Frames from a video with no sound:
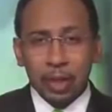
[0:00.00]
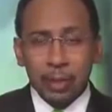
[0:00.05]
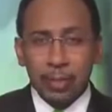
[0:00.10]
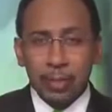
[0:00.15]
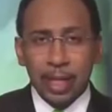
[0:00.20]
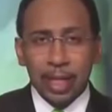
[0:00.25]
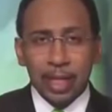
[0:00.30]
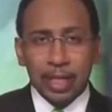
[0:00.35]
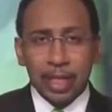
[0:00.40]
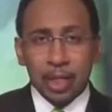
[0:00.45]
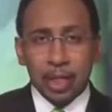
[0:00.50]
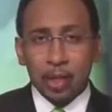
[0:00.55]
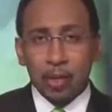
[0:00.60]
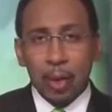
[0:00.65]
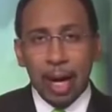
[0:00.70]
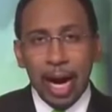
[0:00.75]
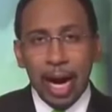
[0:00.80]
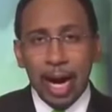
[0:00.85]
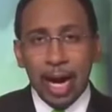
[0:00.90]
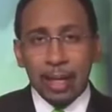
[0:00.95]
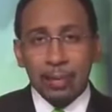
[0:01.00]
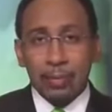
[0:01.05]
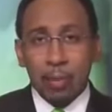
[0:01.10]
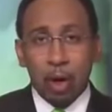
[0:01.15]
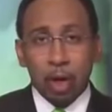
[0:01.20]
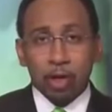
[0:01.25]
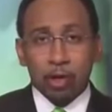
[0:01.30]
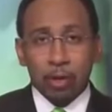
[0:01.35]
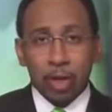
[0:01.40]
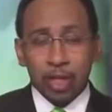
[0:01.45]
the minute that you hired
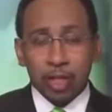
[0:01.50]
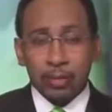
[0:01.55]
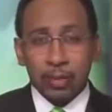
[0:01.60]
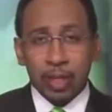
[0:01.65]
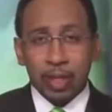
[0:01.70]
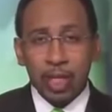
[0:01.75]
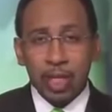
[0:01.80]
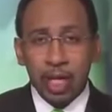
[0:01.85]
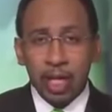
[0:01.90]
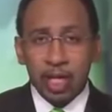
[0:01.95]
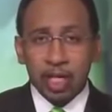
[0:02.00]
Mark Trestman.